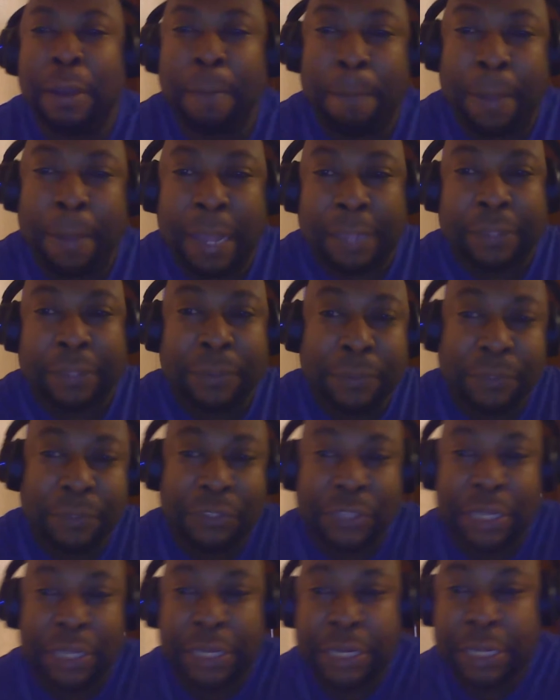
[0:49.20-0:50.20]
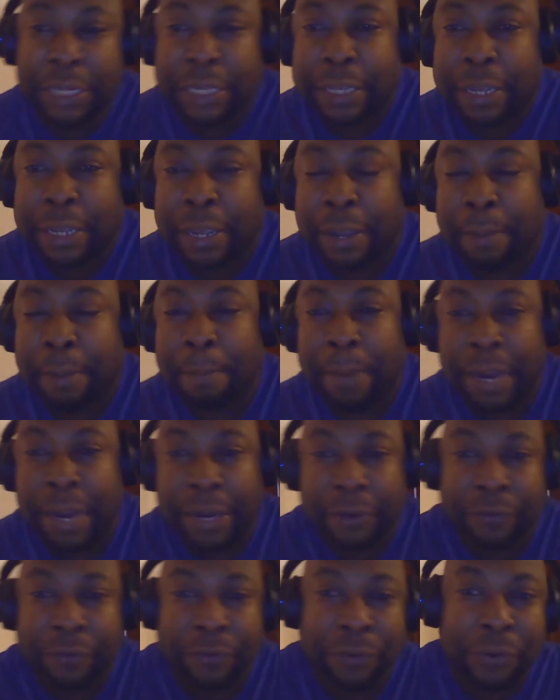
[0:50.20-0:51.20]
pathogenic
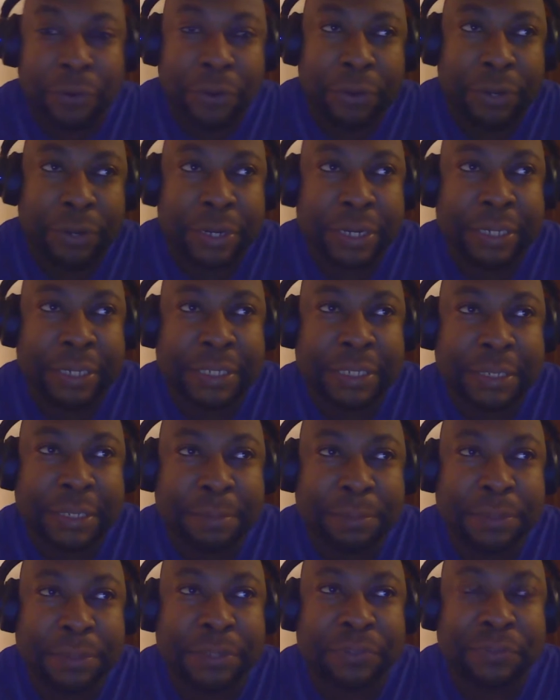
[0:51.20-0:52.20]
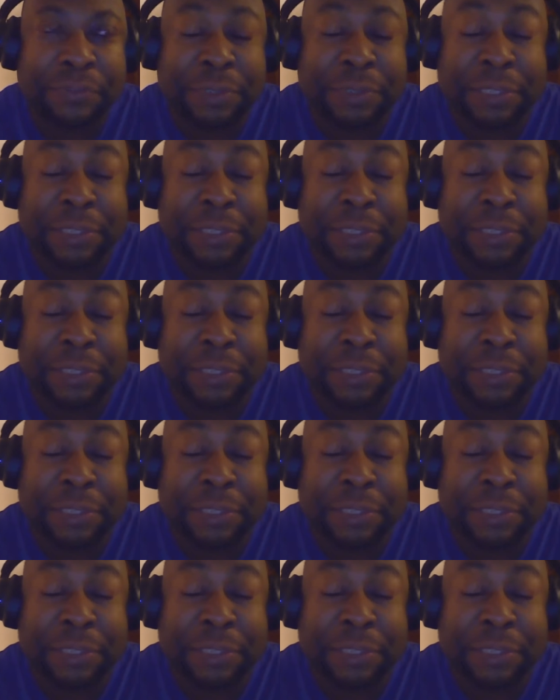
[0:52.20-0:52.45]
microorganisms.